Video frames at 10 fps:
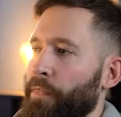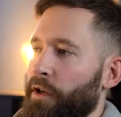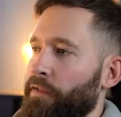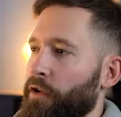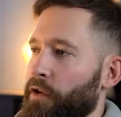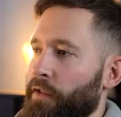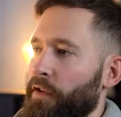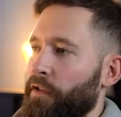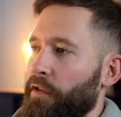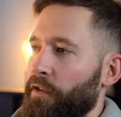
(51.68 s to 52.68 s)
And if you look at
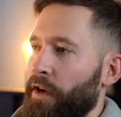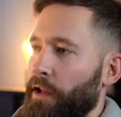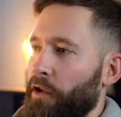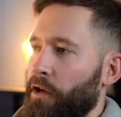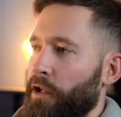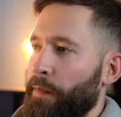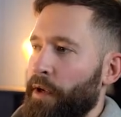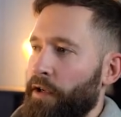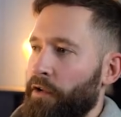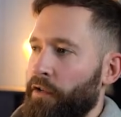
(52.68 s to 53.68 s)
this dialogue clip
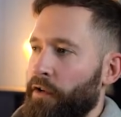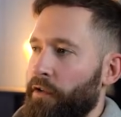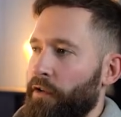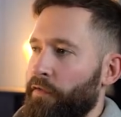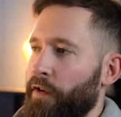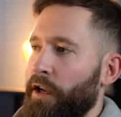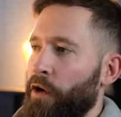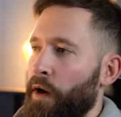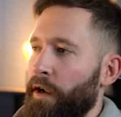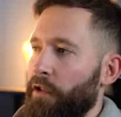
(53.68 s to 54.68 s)
here, you'll see that it's very
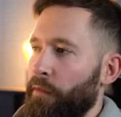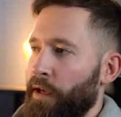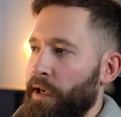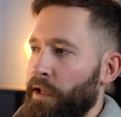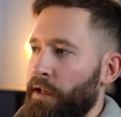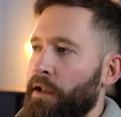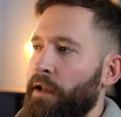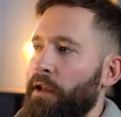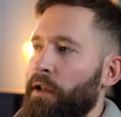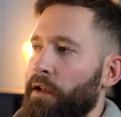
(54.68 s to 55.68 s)
quiet at the beginning
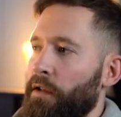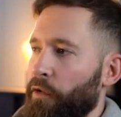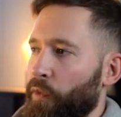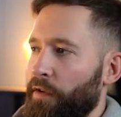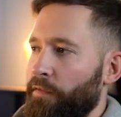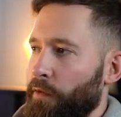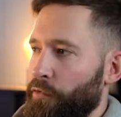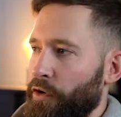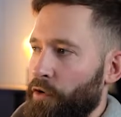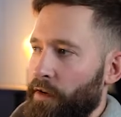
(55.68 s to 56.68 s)
the waveform
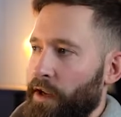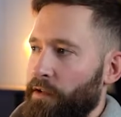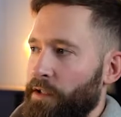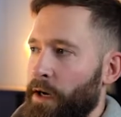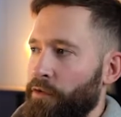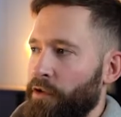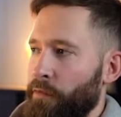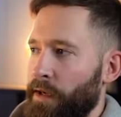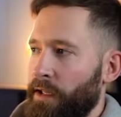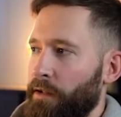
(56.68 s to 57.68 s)
shows that it gets louder in the
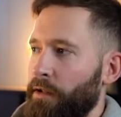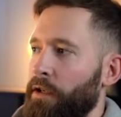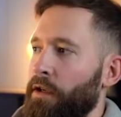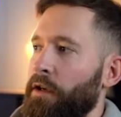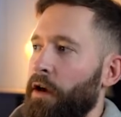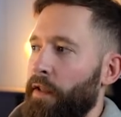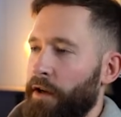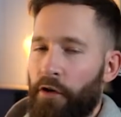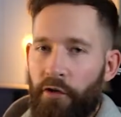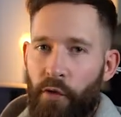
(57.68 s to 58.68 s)
middle and then
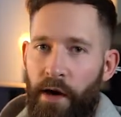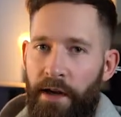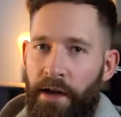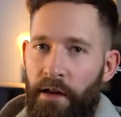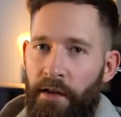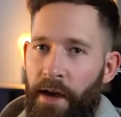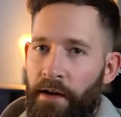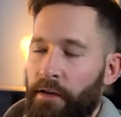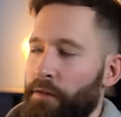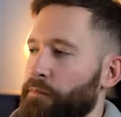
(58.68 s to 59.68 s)
it goes quiet again at the end.